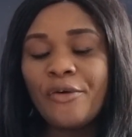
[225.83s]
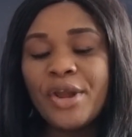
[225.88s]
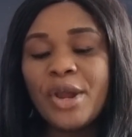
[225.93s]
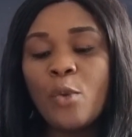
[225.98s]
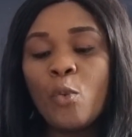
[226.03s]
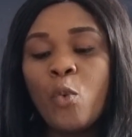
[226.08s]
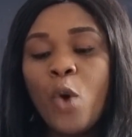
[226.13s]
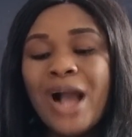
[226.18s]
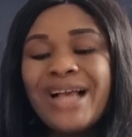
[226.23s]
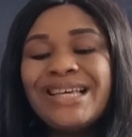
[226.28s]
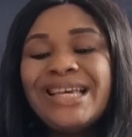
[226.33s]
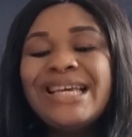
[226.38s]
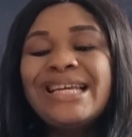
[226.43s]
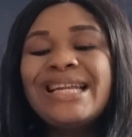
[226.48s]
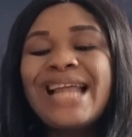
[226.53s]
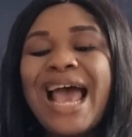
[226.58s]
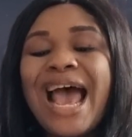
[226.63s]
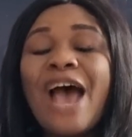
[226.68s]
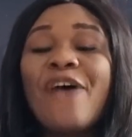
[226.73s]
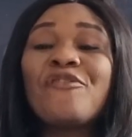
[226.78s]
working
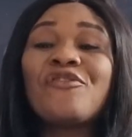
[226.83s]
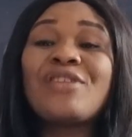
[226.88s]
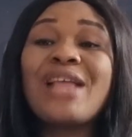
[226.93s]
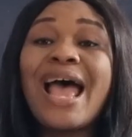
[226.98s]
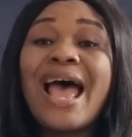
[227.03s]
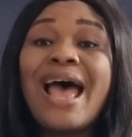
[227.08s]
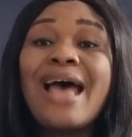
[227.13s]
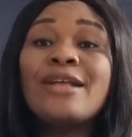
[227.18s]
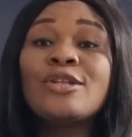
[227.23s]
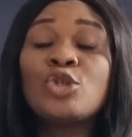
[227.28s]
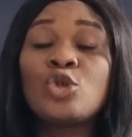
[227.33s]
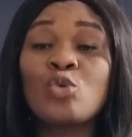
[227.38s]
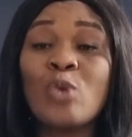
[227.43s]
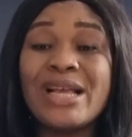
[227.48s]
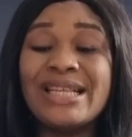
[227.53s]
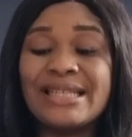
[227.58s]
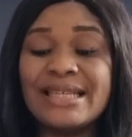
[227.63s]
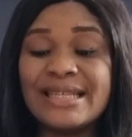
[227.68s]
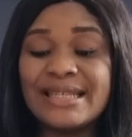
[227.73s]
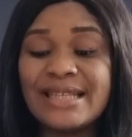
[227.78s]
after
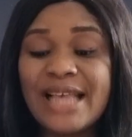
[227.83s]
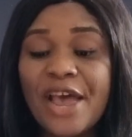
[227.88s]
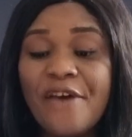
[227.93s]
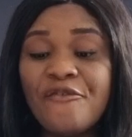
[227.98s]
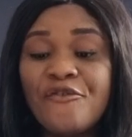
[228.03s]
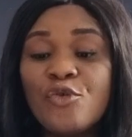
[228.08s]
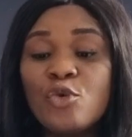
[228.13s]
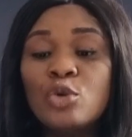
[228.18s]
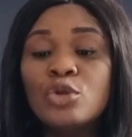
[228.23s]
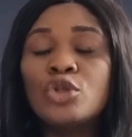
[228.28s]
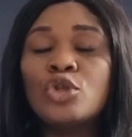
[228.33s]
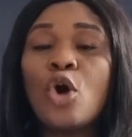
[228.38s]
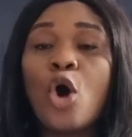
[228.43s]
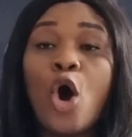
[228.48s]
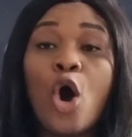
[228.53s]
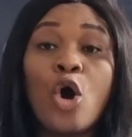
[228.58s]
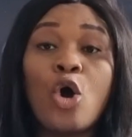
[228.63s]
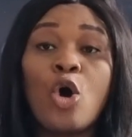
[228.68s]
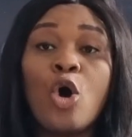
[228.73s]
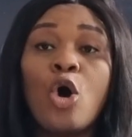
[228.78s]
27th
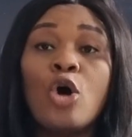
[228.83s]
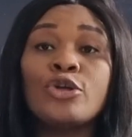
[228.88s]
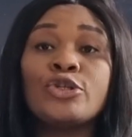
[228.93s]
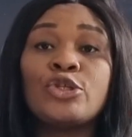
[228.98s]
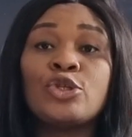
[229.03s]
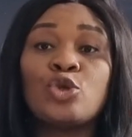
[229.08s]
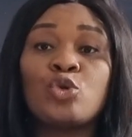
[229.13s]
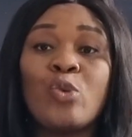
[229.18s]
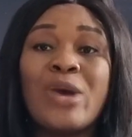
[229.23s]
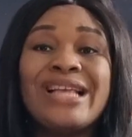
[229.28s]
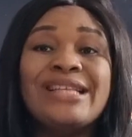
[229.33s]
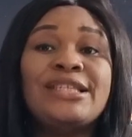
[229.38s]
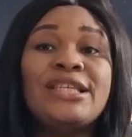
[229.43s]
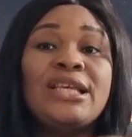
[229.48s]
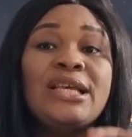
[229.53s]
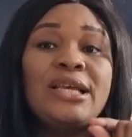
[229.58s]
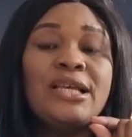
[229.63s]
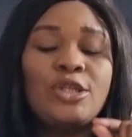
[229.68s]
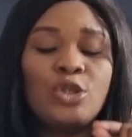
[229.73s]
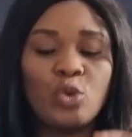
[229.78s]
August
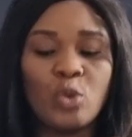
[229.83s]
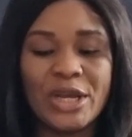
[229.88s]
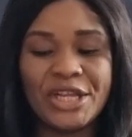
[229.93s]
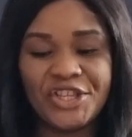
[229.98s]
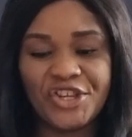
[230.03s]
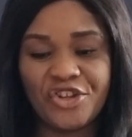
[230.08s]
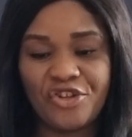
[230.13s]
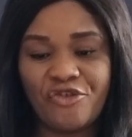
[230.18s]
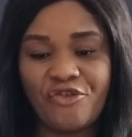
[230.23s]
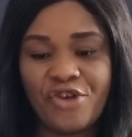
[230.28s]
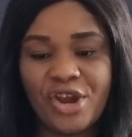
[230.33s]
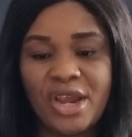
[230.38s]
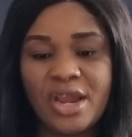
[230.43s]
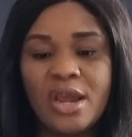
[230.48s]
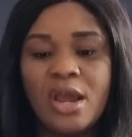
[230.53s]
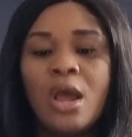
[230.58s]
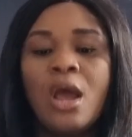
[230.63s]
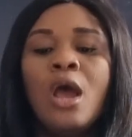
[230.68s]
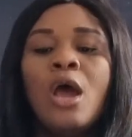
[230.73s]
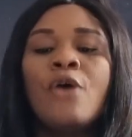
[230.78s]
2023.
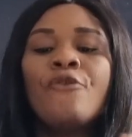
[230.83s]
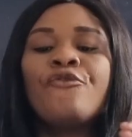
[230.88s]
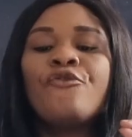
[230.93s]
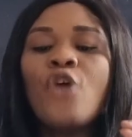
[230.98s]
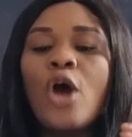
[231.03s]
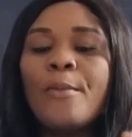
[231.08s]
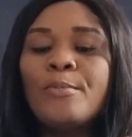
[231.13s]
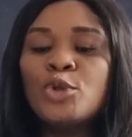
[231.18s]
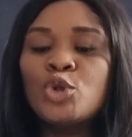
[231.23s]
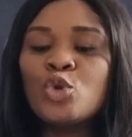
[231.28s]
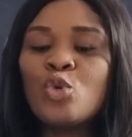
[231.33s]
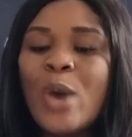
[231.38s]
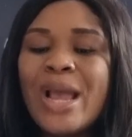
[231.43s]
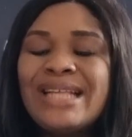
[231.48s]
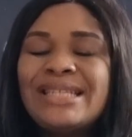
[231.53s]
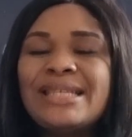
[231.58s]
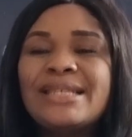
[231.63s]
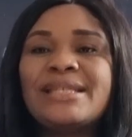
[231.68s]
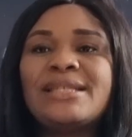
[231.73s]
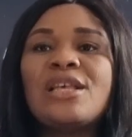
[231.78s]
From
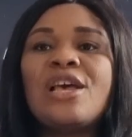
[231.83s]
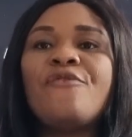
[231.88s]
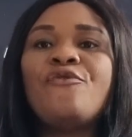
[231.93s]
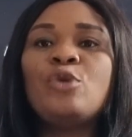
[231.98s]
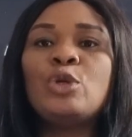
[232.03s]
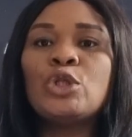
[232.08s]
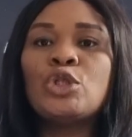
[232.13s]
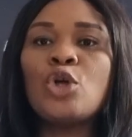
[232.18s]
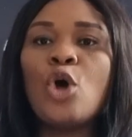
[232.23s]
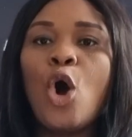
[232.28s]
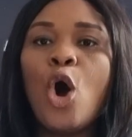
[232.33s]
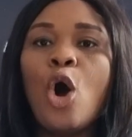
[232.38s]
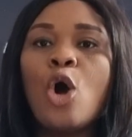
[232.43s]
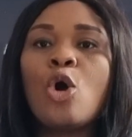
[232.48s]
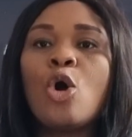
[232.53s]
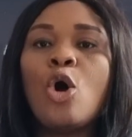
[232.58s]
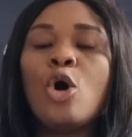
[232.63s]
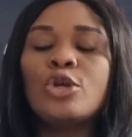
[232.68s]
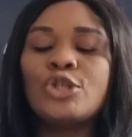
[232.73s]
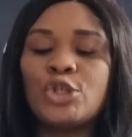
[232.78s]
27th
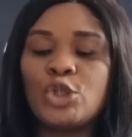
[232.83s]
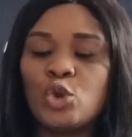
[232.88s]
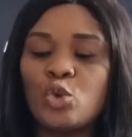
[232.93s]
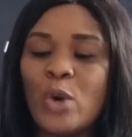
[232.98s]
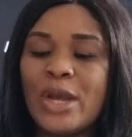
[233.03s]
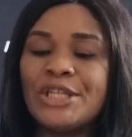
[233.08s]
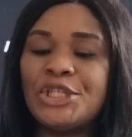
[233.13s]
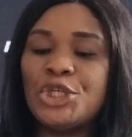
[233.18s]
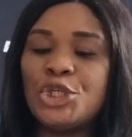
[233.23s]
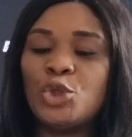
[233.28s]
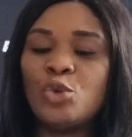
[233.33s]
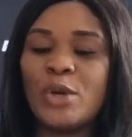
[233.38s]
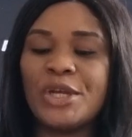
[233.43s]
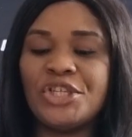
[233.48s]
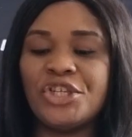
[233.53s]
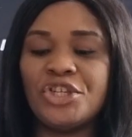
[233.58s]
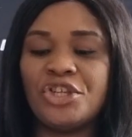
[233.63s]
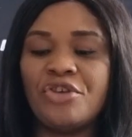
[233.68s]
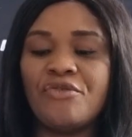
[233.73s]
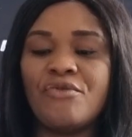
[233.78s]
August
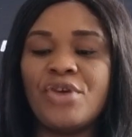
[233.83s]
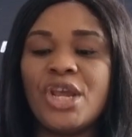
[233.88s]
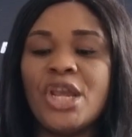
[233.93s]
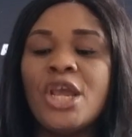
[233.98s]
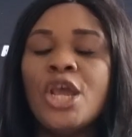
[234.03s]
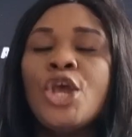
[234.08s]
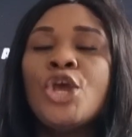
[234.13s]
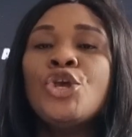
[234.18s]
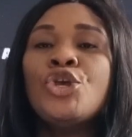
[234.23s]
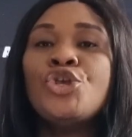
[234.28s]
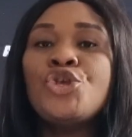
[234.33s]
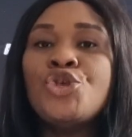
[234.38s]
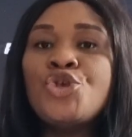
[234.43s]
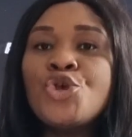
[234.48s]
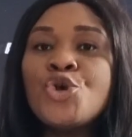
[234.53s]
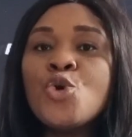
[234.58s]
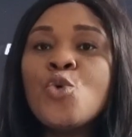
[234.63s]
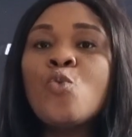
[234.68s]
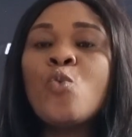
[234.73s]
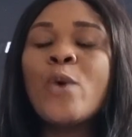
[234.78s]
2023,
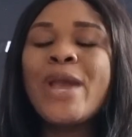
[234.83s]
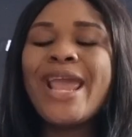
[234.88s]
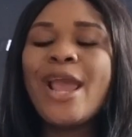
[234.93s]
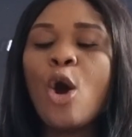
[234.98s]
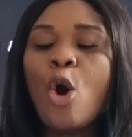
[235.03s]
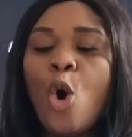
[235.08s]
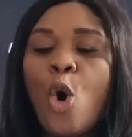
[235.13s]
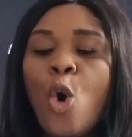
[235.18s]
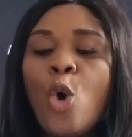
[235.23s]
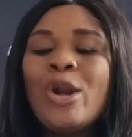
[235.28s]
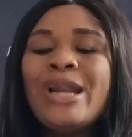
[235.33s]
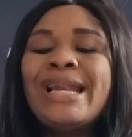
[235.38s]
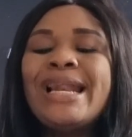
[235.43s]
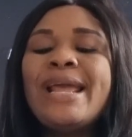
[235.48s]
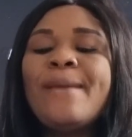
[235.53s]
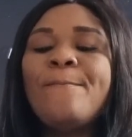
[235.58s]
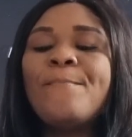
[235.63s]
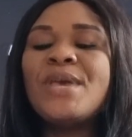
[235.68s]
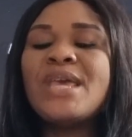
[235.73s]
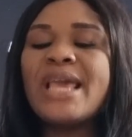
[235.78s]
you will
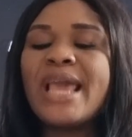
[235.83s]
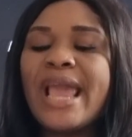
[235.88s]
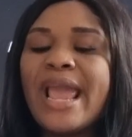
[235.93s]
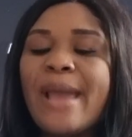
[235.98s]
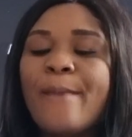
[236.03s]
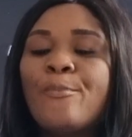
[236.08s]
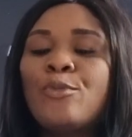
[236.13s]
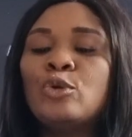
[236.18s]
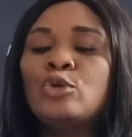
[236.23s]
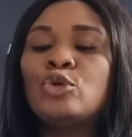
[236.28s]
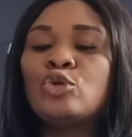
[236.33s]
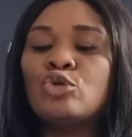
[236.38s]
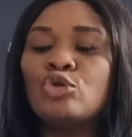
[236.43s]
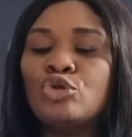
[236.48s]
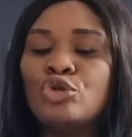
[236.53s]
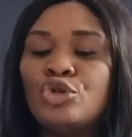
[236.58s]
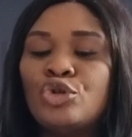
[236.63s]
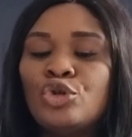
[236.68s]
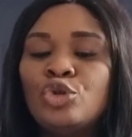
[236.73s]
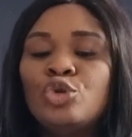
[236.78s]
only be able to
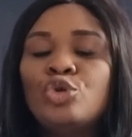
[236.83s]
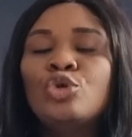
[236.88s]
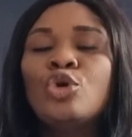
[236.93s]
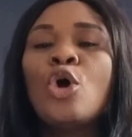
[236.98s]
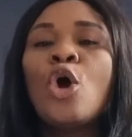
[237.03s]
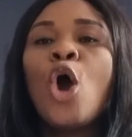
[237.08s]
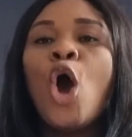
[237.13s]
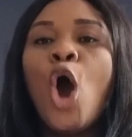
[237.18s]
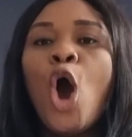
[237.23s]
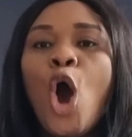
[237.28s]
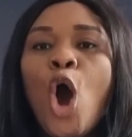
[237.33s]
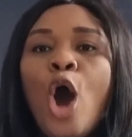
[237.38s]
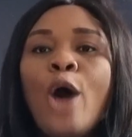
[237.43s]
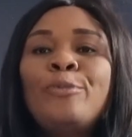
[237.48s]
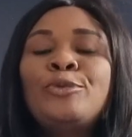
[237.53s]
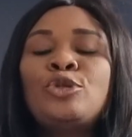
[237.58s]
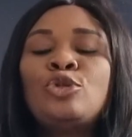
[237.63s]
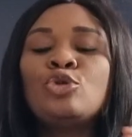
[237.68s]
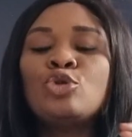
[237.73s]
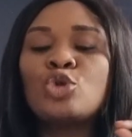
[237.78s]
do
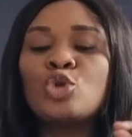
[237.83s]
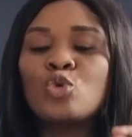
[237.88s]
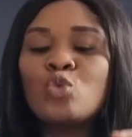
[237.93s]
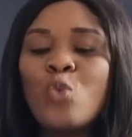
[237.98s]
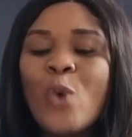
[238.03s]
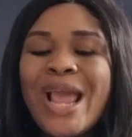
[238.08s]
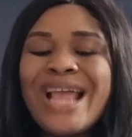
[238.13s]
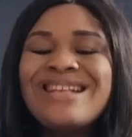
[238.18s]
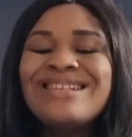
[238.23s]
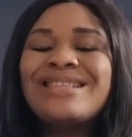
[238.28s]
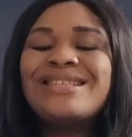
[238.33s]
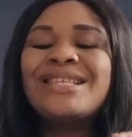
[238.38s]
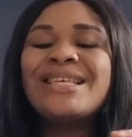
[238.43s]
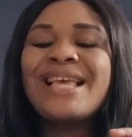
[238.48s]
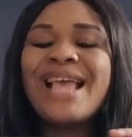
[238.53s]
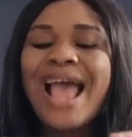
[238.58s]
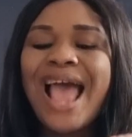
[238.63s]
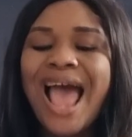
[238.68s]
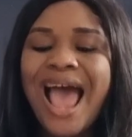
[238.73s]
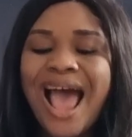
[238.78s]
up to
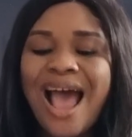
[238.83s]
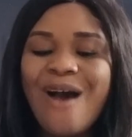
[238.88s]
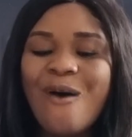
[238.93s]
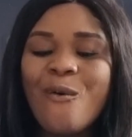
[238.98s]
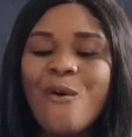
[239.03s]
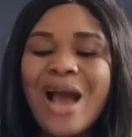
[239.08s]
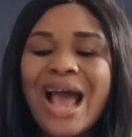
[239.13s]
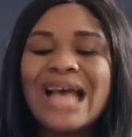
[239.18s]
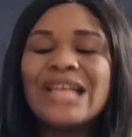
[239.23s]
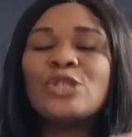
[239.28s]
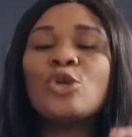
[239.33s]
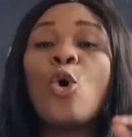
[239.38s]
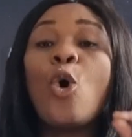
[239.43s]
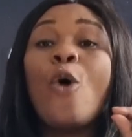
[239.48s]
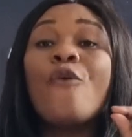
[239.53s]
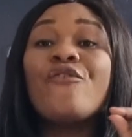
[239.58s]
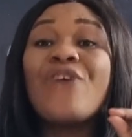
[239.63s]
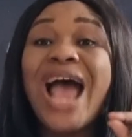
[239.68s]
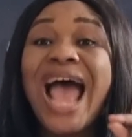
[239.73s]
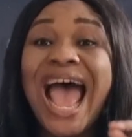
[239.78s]
20 hours
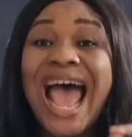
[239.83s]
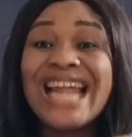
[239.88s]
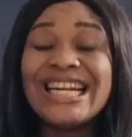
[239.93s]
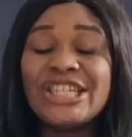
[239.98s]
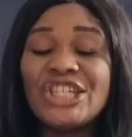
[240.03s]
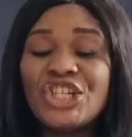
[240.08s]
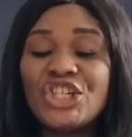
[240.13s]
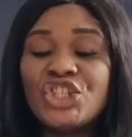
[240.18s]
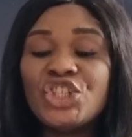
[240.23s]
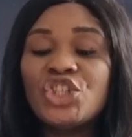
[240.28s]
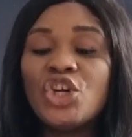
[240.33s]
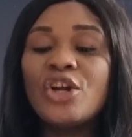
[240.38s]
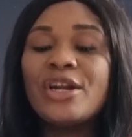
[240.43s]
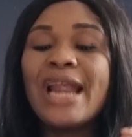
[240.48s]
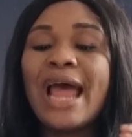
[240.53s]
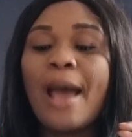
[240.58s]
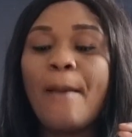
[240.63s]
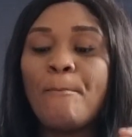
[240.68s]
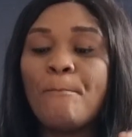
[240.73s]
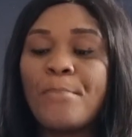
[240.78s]
of
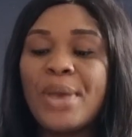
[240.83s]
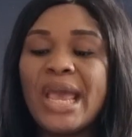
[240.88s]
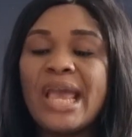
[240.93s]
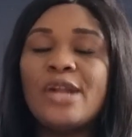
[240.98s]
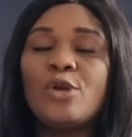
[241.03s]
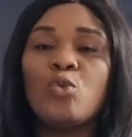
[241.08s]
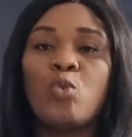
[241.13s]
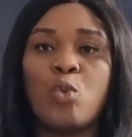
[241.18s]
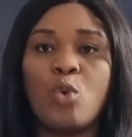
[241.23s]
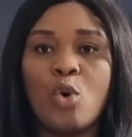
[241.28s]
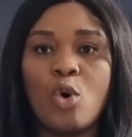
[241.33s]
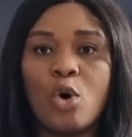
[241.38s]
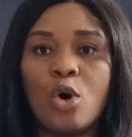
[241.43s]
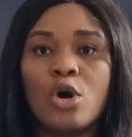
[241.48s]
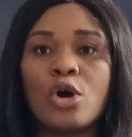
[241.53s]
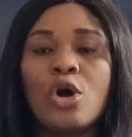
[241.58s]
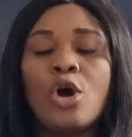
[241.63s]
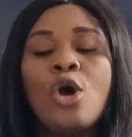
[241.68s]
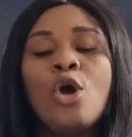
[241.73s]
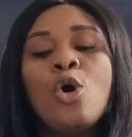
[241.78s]
additional paid
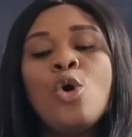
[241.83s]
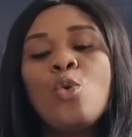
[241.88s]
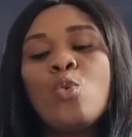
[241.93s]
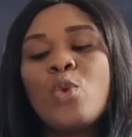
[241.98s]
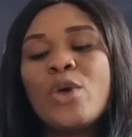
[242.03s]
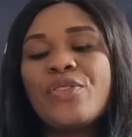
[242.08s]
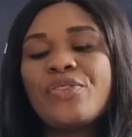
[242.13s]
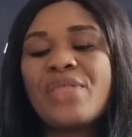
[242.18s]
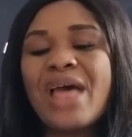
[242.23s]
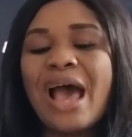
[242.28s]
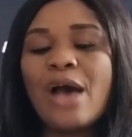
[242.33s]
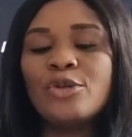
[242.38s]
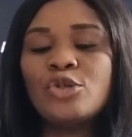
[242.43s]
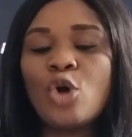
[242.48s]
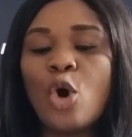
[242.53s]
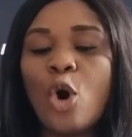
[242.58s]
work without